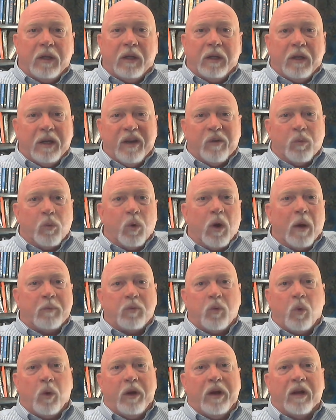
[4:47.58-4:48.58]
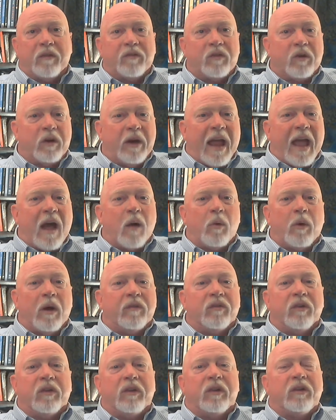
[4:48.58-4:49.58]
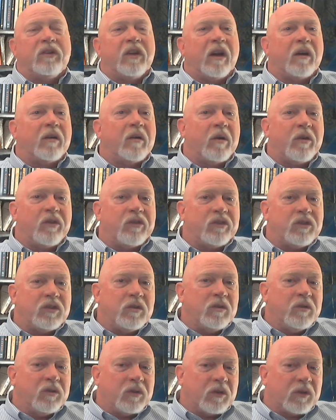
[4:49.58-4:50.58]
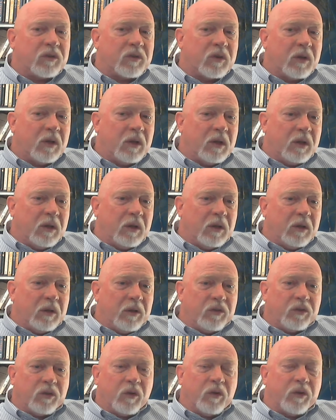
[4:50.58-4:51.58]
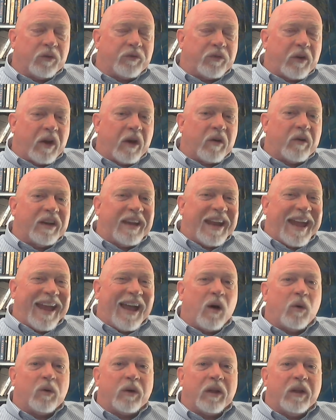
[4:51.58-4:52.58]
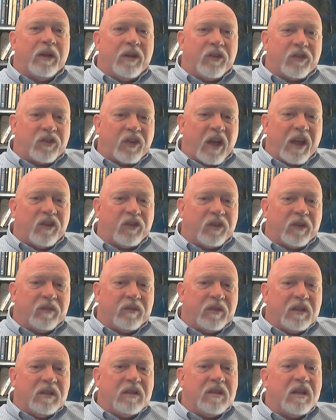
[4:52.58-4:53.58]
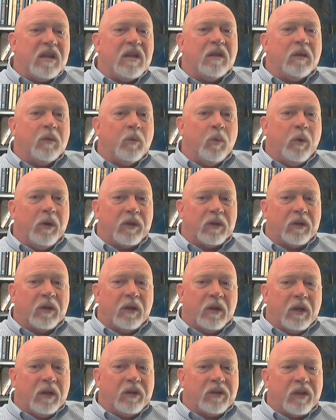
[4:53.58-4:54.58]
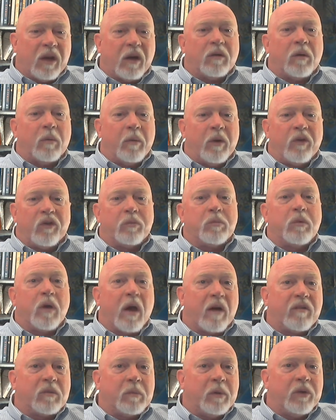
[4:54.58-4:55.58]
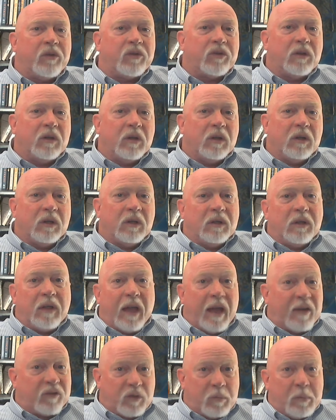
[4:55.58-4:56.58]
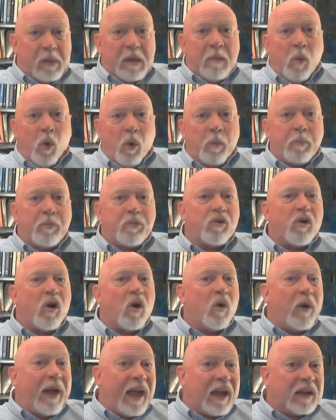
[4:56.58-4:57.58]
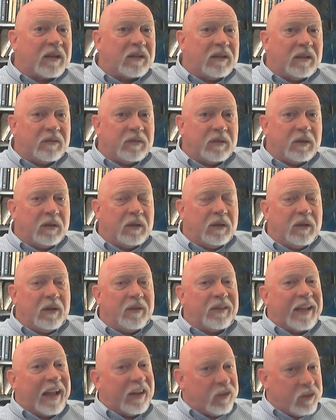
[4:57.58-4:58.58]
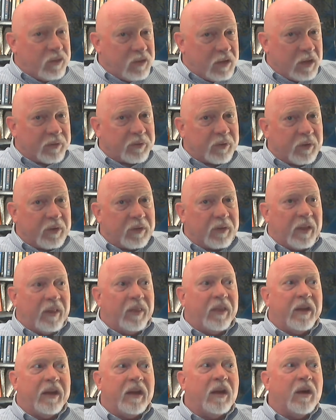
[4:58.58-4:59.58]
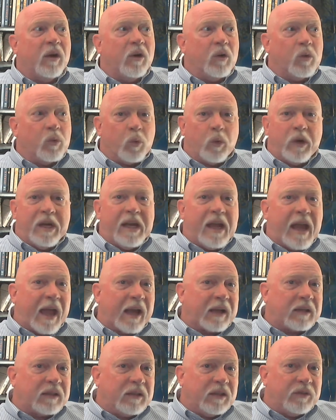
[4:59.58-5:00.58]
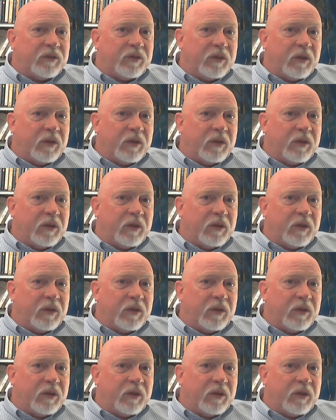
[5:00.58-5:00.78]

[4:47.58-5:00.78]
erupt whenever and however the terrorist chooses. So to ferret out and decisively deal with terrorism, governments have to be more proactive. That's different than the reactive